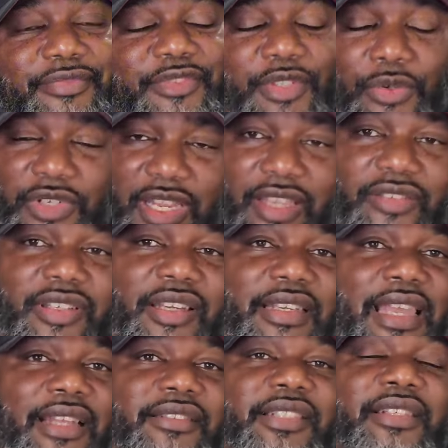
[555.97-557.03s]
So, yes, I
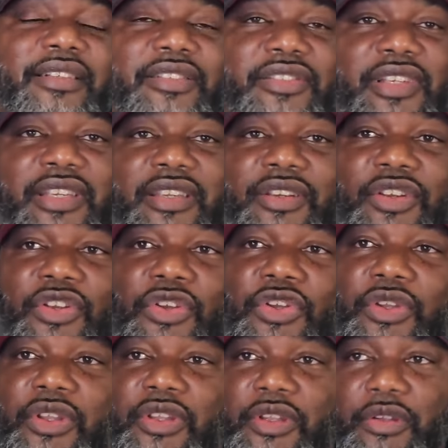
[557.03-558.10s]
got Tennessee
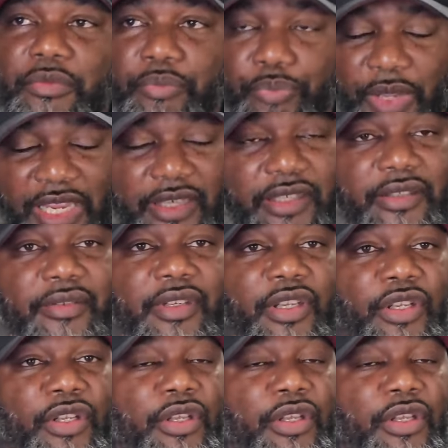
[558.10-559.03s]
beating